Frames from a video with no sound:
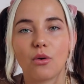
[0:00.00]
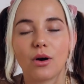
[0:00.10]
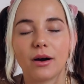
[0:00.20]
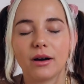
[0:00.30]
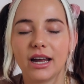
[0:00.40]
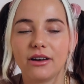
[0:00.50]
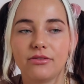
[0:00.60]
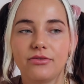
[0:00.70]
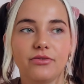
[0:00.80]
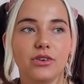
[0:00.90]
or
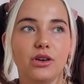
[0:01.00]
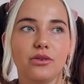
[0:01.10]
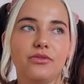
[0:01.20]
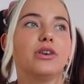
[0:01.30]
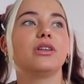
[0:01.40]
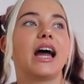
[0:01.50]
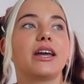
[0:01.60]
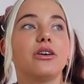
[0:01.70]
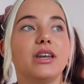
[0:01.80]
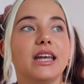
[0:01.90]
if you feel
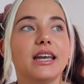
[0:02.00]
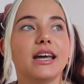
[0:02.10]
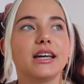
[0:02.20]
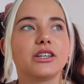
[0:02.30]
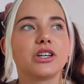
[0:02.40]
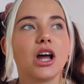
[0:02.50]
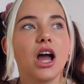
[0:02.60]
like you needed